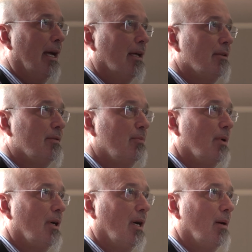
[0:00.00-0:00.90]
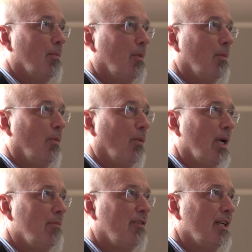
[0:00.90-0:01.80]
And um,
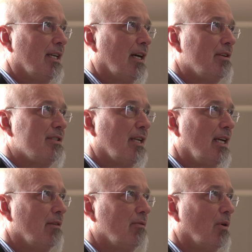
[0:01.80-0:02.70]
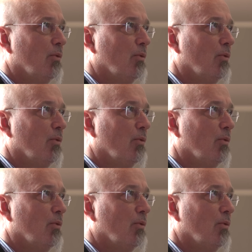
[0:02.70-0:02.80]
what I'm finding out is that I have